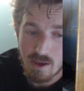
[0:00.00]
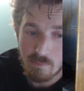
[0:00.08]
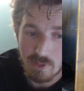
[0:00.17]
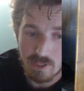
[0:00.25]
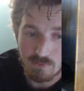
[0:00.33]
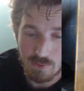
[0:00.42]

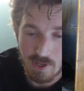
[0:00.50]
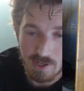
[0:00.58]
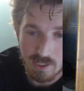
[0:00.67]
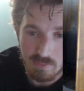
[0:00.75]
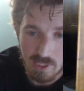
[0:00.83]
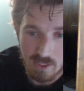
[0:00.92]
because we're not
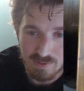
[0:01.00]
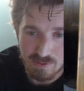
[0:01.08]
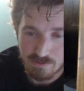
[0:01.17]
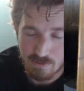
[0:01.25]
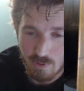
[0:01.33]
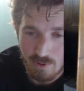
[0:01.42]
going to be able to
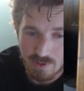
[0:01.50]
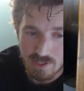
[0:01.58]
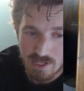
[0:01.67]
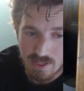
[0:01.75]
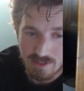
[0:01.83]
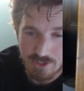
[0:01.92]
afford
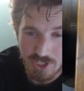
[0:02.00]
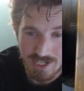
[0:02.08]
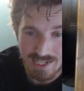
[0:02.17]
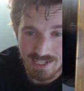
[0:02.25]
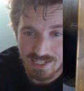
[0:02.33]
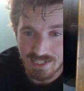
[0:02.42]
the
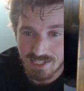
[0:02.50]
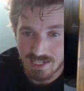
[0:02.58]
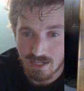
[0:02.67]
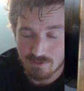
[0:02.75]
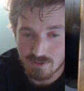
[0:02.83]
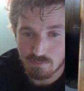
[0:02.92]
giant
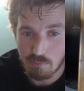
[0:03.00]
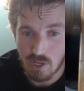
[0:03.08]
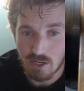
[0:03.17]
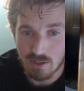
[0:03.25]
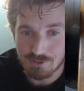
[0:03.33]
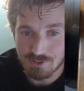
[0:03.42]
EDFs
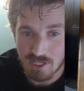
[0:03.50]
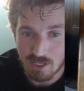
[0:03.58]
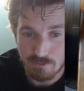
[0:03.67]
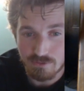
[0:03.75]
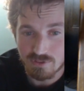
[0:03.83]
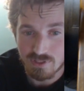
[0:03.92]
by
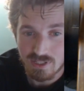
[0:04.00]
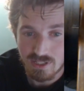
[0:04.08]
ourselves.